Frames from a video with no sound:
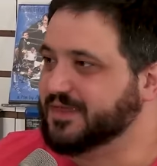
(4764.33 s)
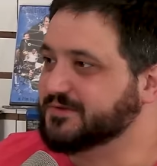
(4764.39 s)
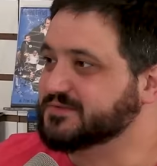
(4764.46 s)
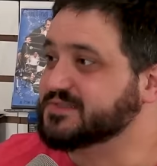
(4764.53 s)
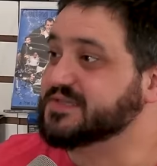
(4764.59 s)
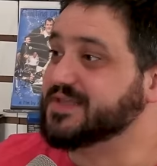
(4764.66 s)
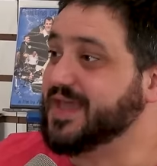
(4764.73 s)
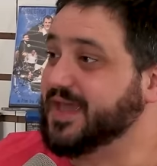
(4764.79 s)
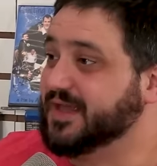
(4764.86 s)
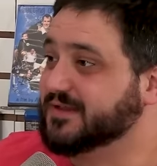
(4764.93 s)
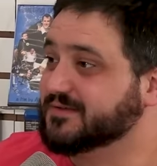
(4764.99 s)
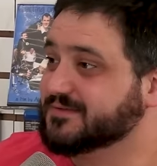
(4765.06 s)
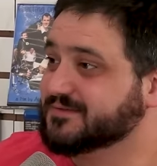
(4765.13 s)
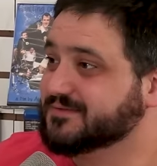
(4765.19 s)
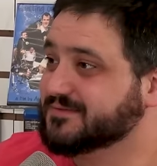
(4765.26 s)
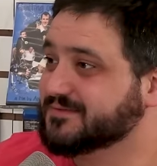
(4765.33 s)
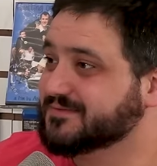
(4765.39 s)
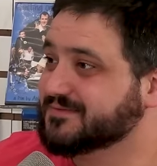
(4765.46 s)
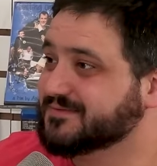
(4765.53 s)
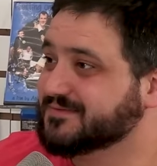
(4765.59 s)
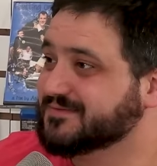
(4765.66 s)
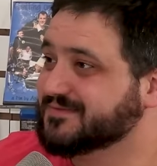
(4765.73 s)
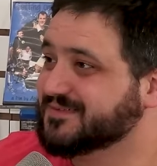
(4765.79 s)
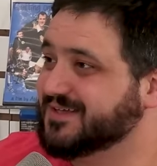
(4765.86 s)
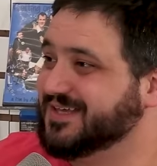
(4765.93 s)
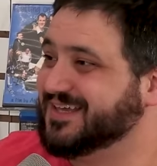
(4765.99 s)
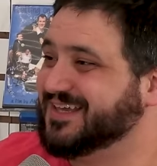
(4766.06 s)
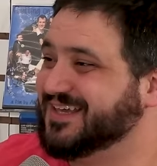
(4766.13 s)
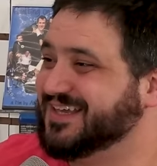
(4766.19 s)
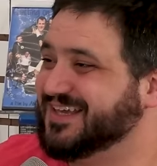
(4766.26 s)
they used to date. I
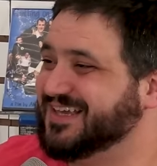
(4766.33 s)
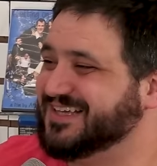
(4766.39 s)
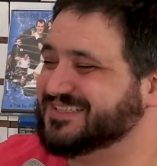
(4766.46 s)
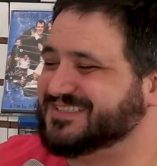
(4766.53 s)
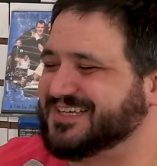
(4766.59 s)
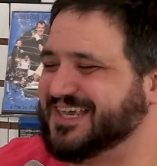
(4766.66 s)
guess so, and